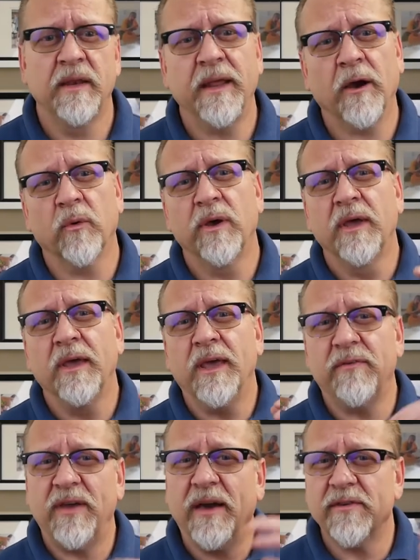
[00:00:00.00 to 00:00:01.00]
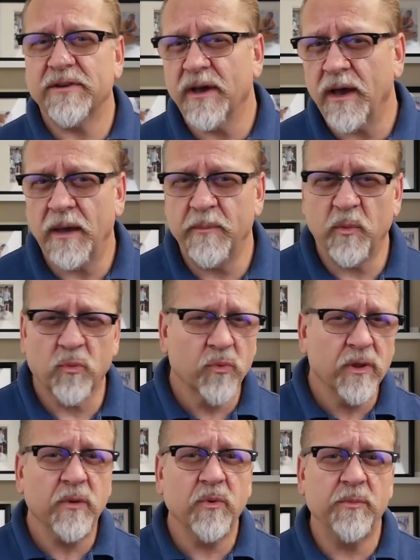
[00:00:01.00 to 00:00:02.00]
Now, if you have the time, it
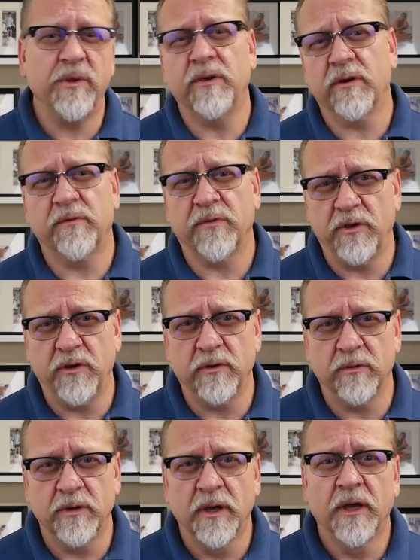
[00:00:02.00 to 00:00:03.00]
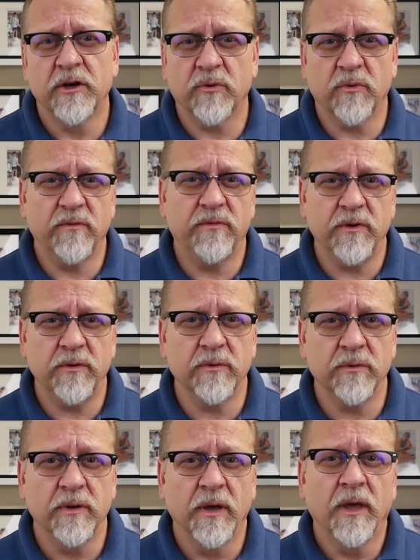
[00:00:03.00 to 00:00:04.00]
really would be good for you to
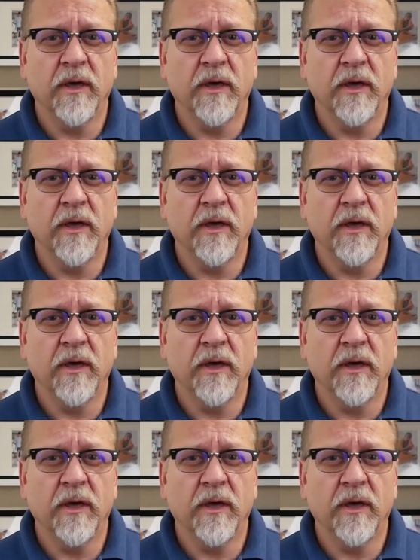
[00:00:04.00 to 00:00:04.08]
review